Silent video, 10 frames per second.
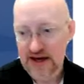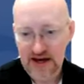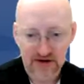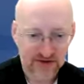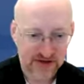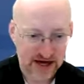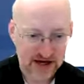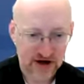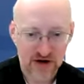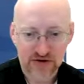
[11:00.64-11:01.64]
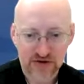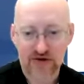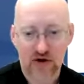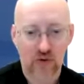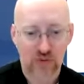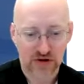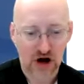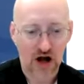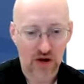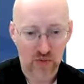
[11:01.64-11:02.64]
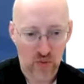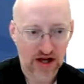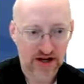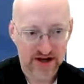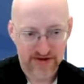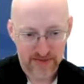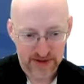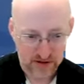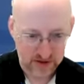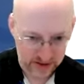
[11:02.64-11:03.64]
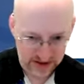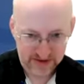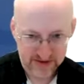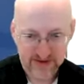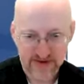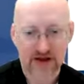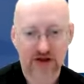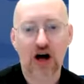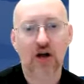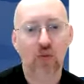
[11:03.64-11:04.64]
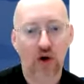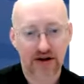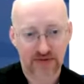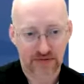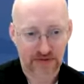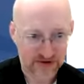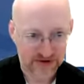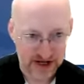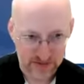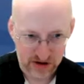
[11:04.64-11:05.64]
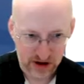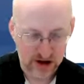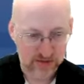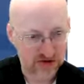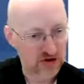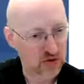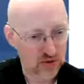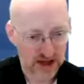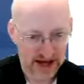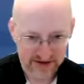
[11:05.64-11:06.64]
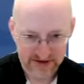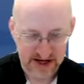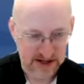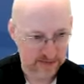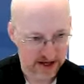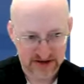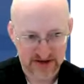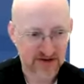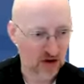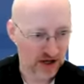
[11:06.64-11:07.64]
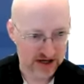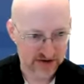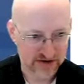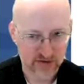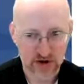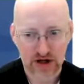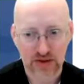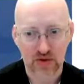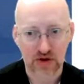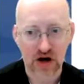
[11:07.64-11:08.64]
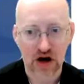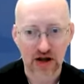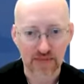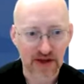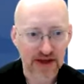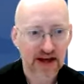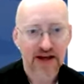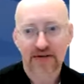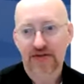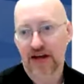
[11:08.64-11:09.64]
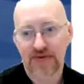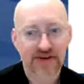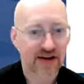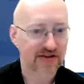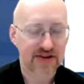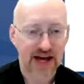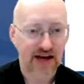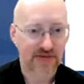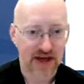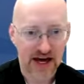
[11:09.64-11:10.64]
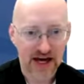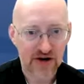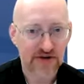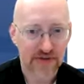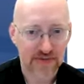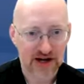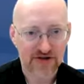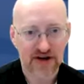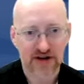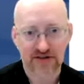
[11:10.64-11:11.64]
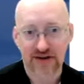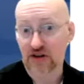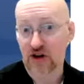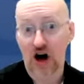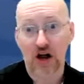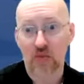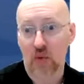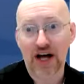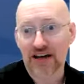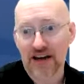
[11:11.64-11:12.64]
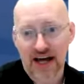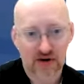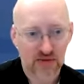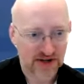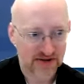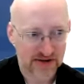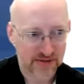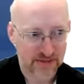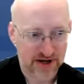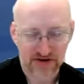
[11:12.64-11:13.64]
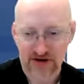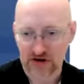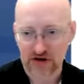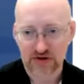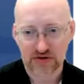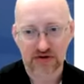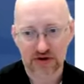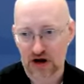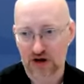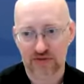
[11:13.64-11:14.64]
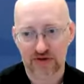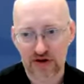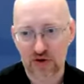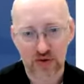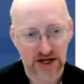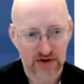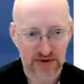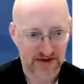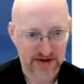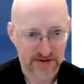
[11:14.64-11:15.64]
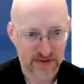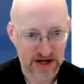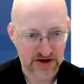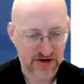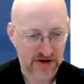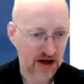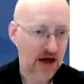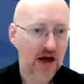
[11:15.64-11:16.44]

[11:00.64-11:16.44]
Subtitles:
Here's the header. So column 1 is about this, like column 1, first name, column 2, last name, and so on as it's working through a column. If it doesn't have the header information, then it says column 1 and it reads information, column 2 and it reads information,